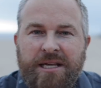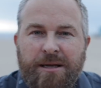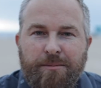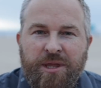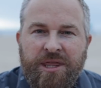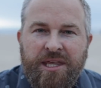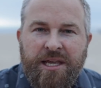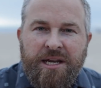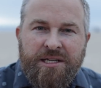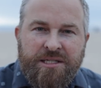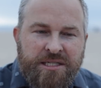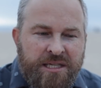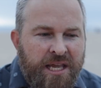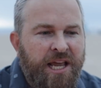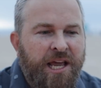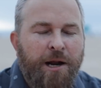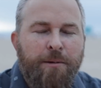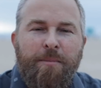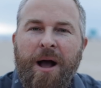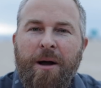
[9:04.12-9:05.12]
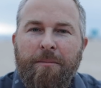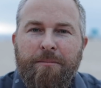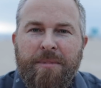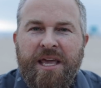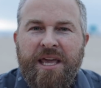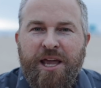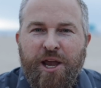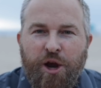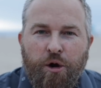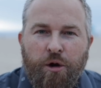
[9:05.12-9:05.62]
Timothy? Does thinking about
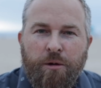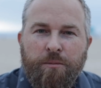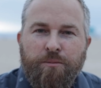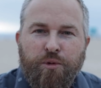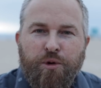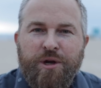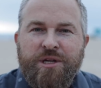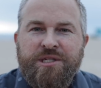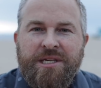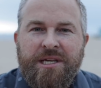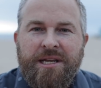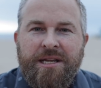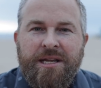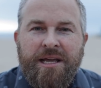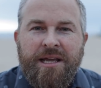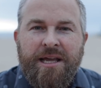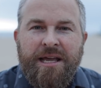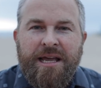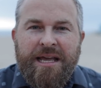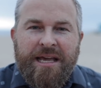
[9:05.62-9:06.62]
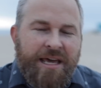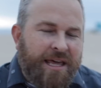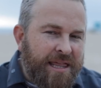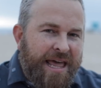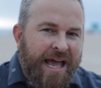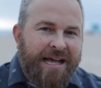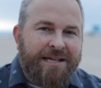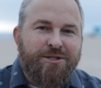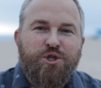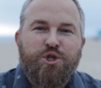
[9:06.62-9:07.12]
me here in prison? Can
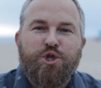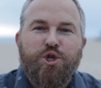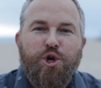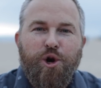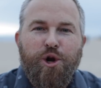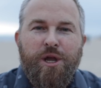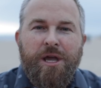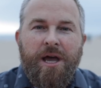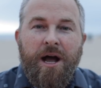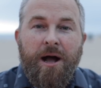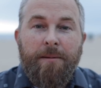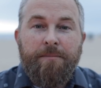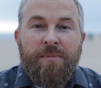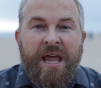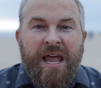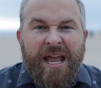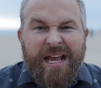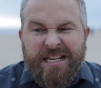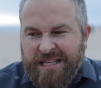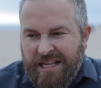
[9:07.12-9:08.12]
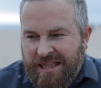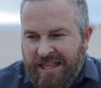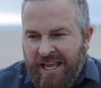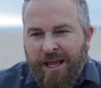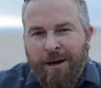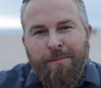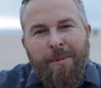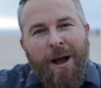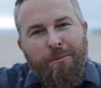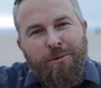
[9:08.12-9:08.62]
that stir you up? Is it
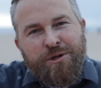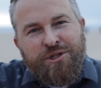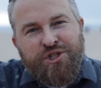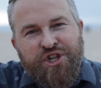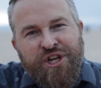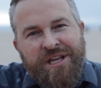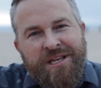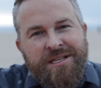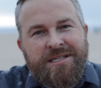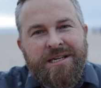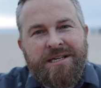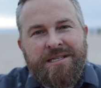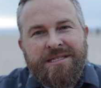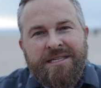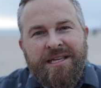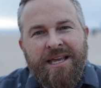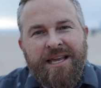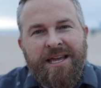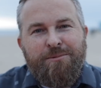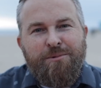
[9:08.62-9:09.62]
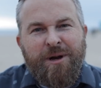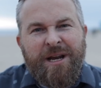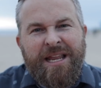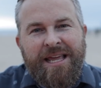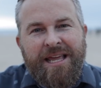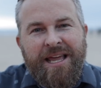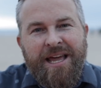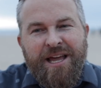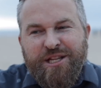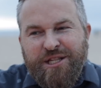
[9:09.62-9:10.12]
thinking about what Jesus did when
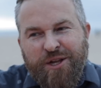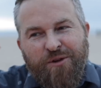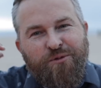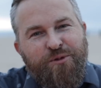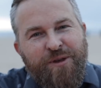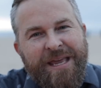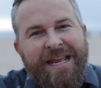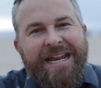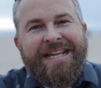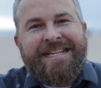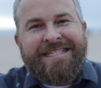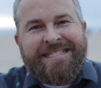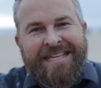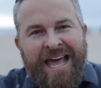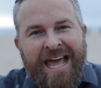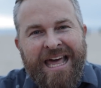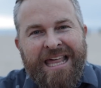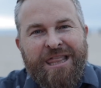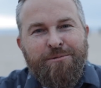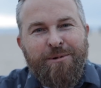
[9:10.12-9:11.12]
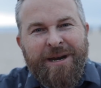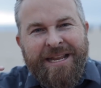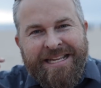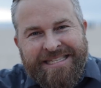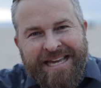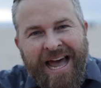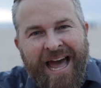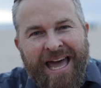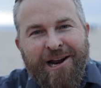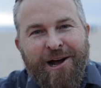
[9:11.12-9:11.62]
he defeated death, when he
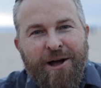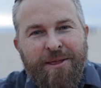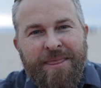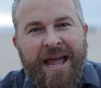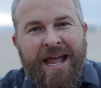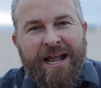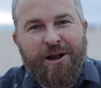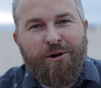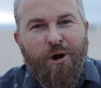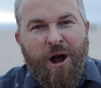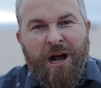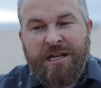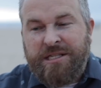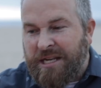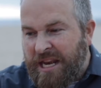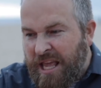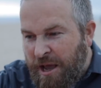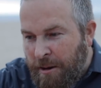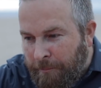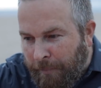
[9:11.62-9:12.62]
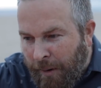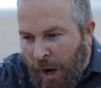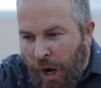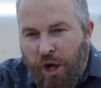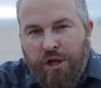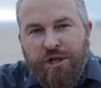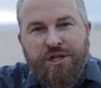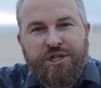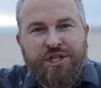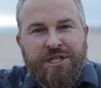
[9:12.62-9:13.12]
died on that cross and he
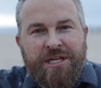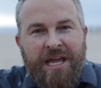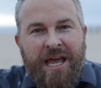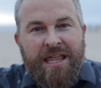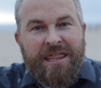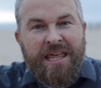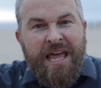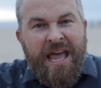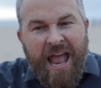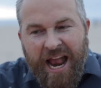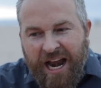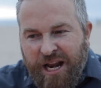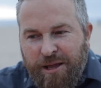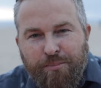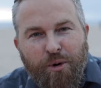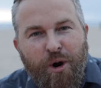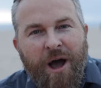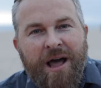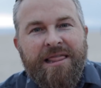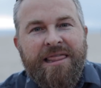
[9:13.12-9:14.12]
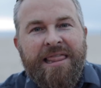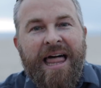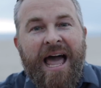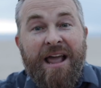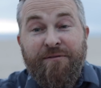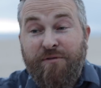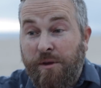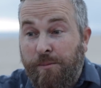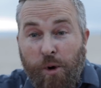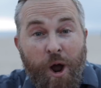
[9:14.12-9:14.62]
abolished death and he brought
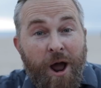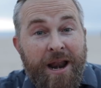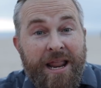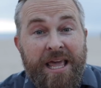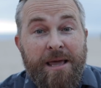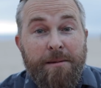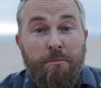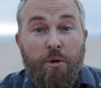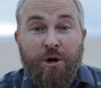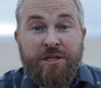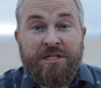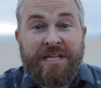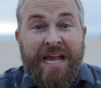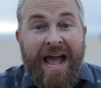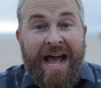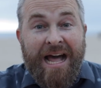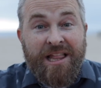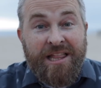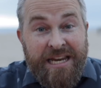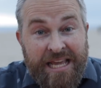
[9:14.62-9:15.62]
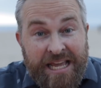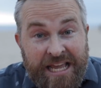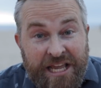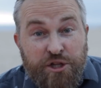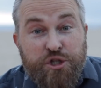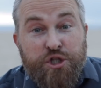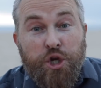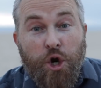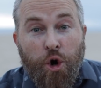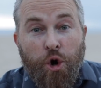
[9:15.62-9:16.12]
life? He brought immortality,
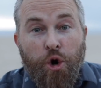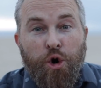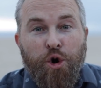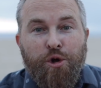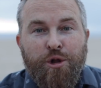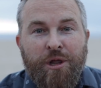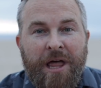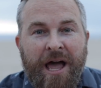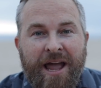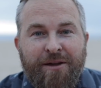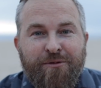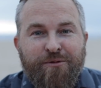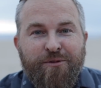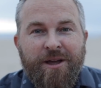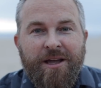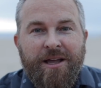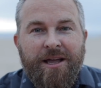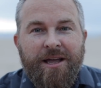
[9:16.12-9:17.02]
eternal life.